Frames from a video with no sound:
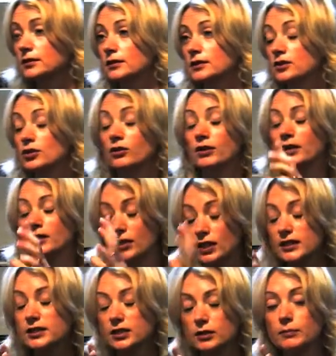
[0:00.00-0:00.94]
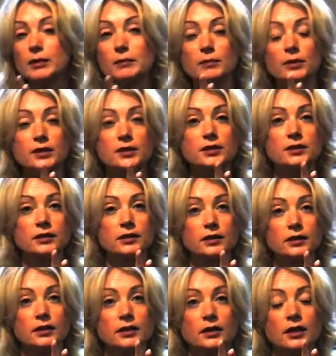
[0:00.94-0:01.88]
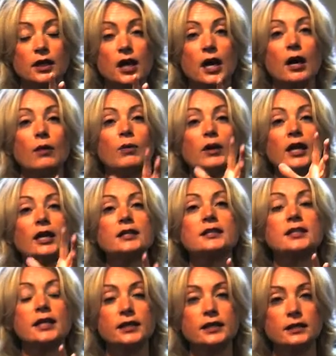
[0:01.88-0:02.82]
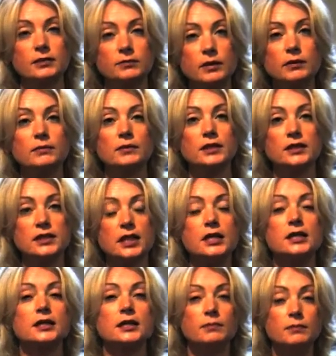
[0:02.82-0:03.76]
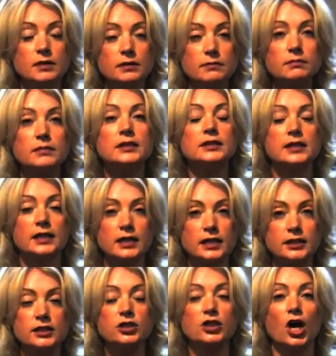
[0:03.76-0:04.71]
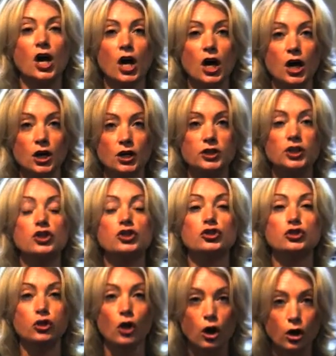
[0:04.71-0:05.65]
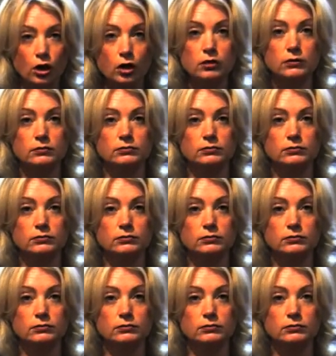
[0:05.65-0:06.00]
Sorry, is commitment. And when I say commitment, commitment is the hard slog.